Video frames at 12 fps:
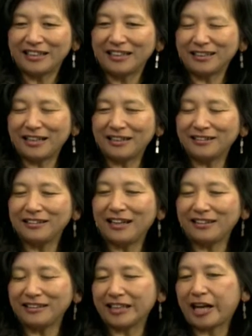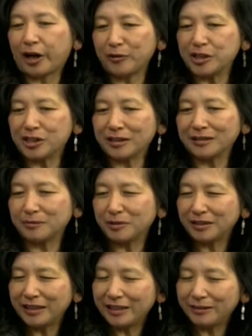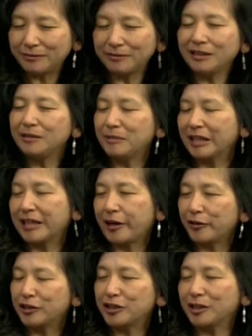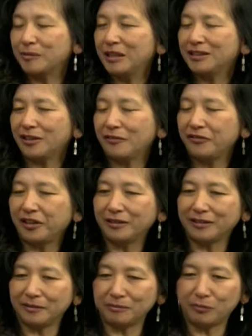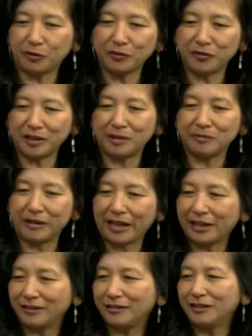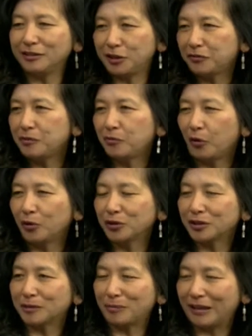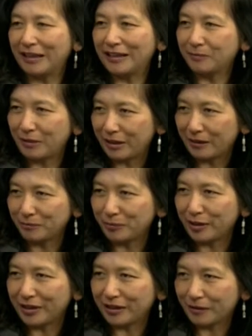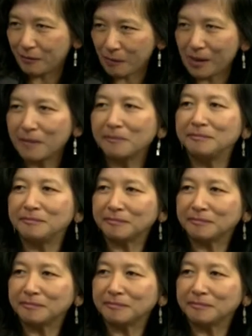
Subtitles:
and the courage, I suppose, him encouraging me. So I felt that both of them had different roles to play in my upbringing. Yeah,